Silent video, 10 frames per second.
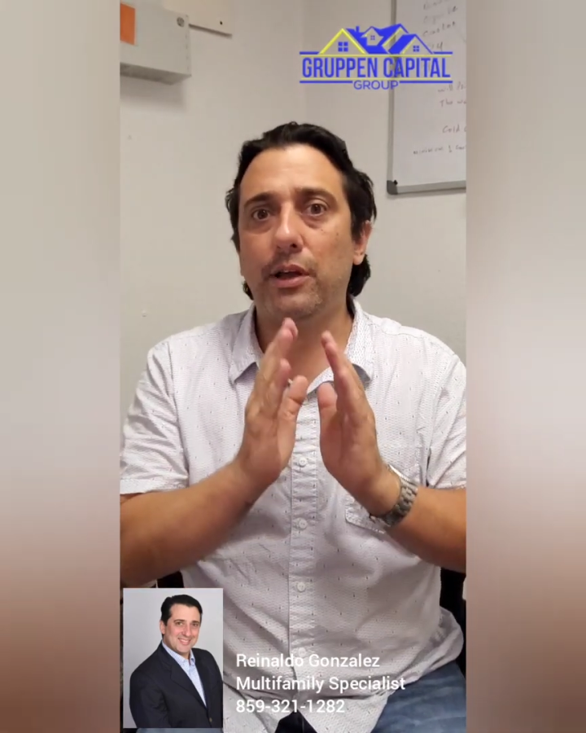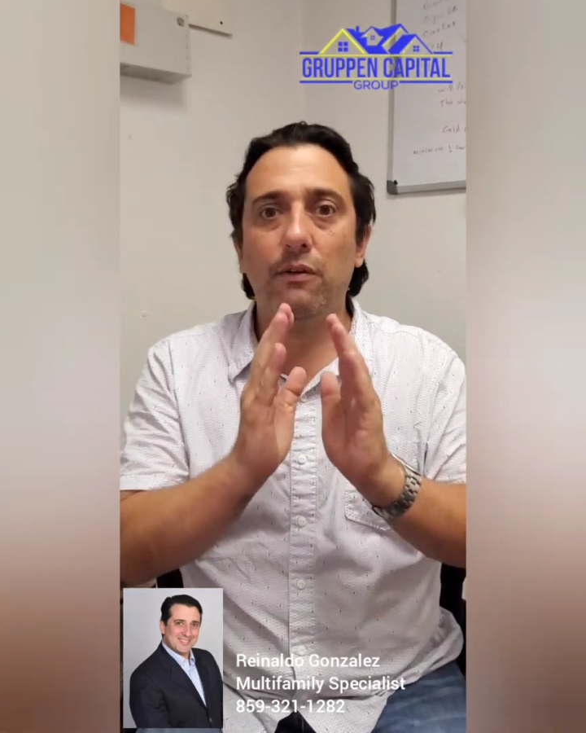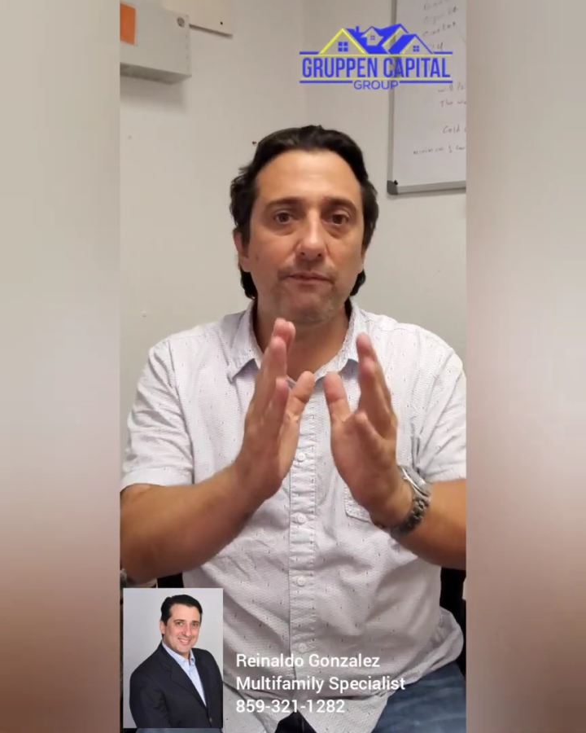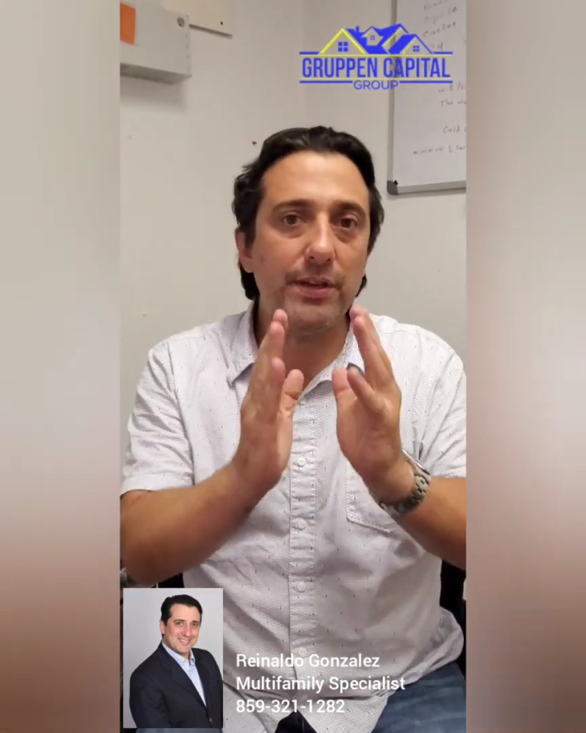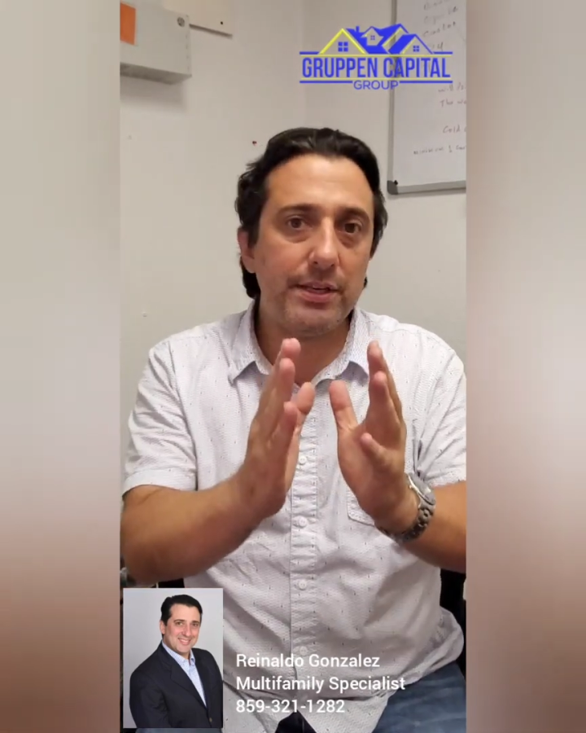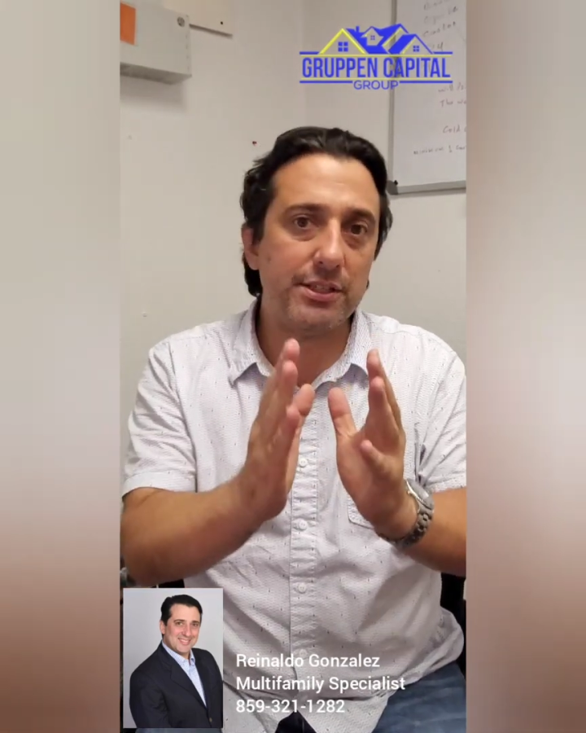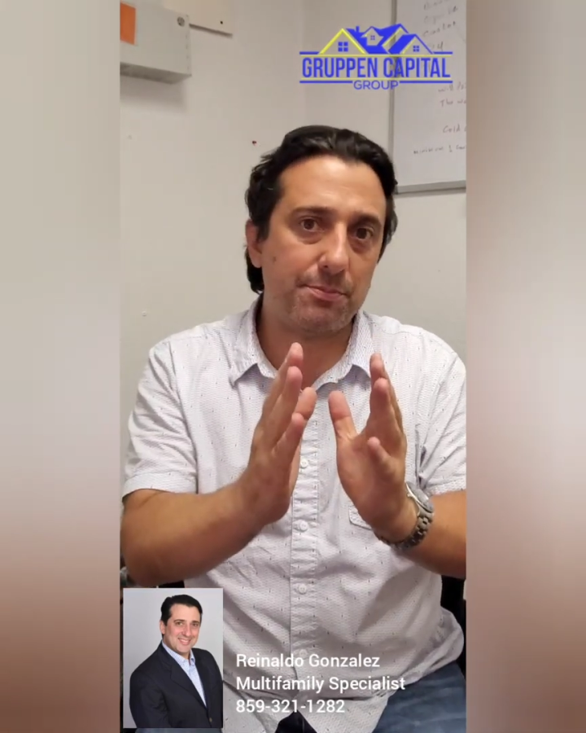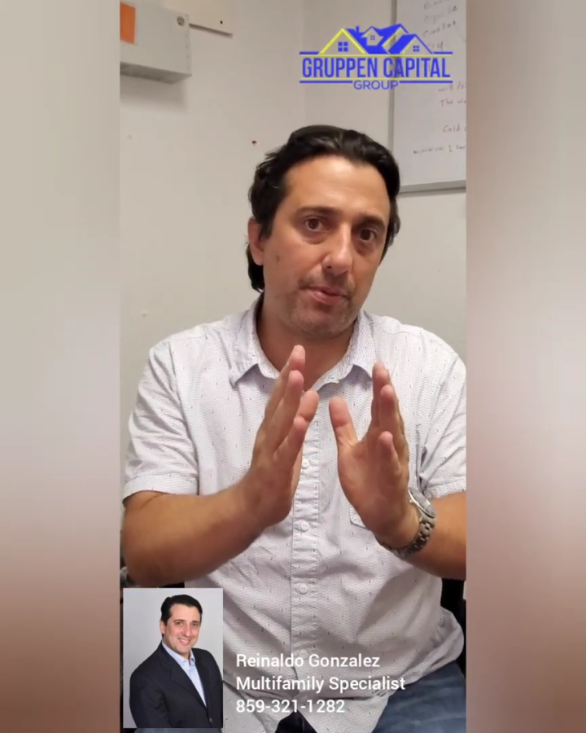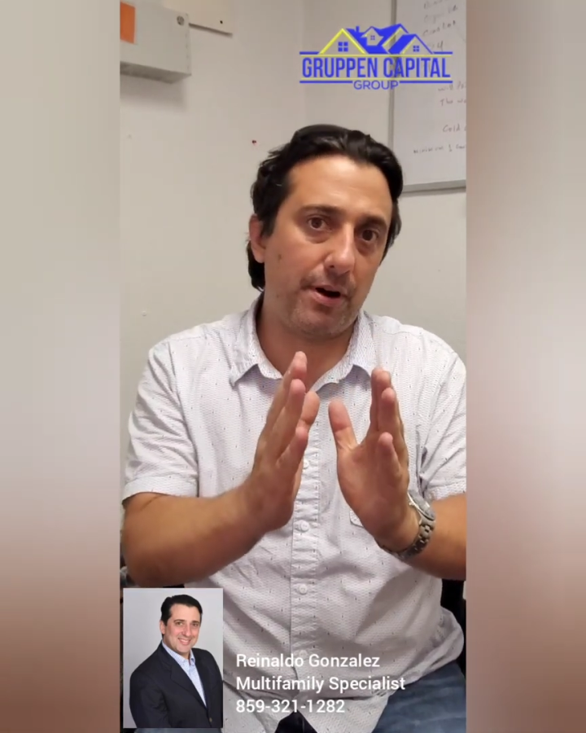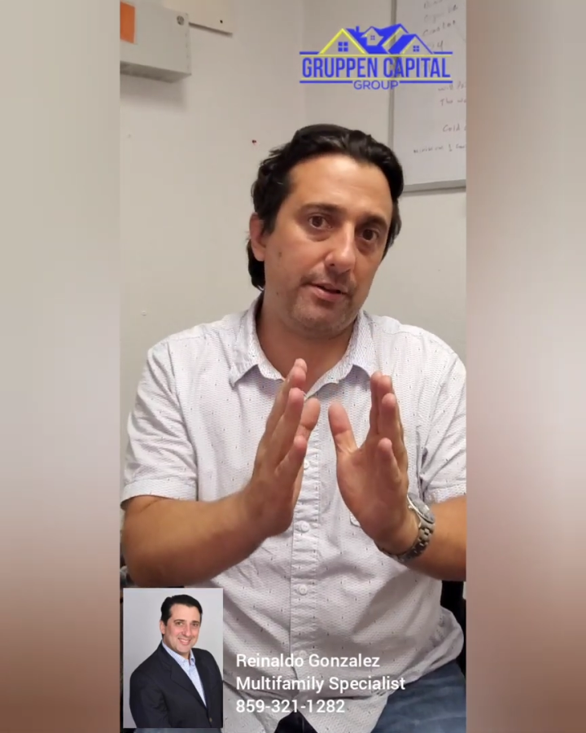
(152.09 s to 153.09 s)
convenience
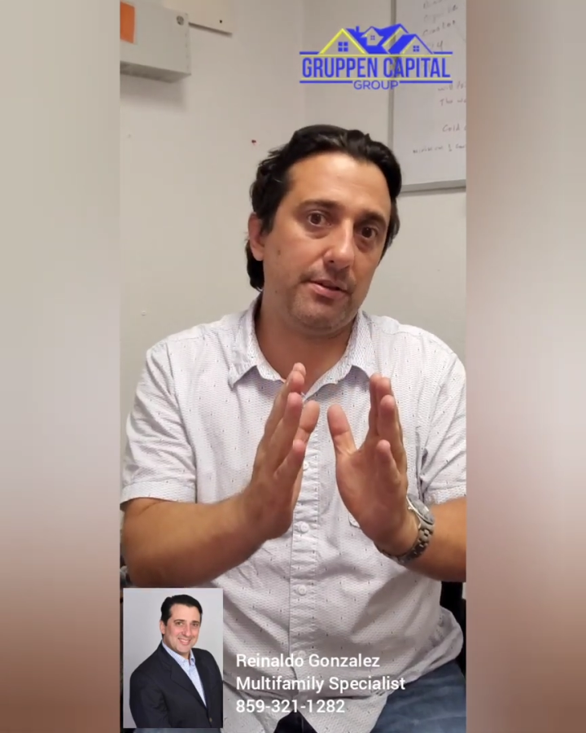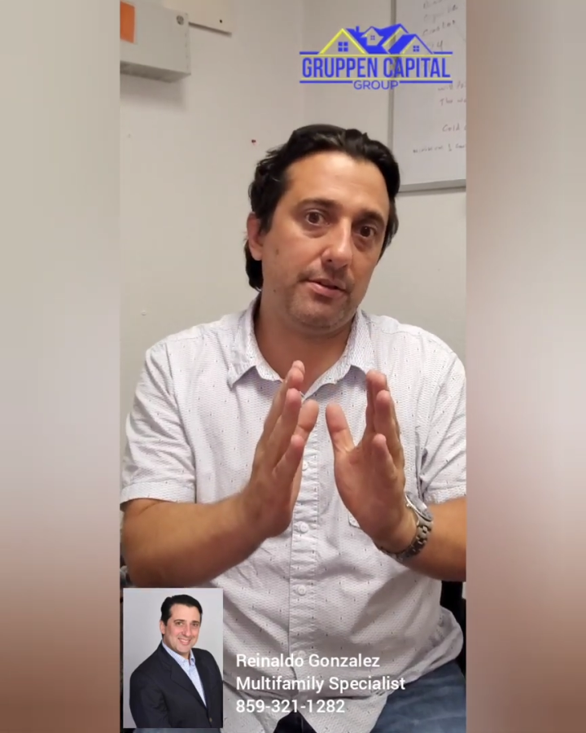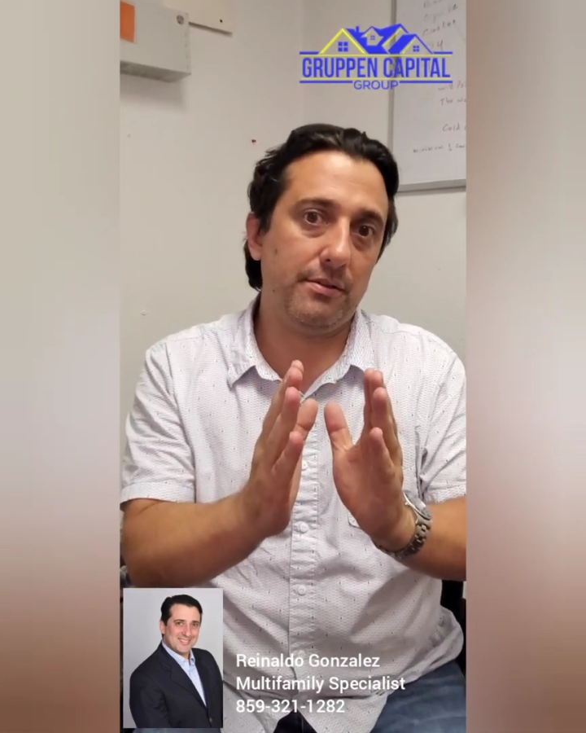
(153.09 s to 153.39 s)
part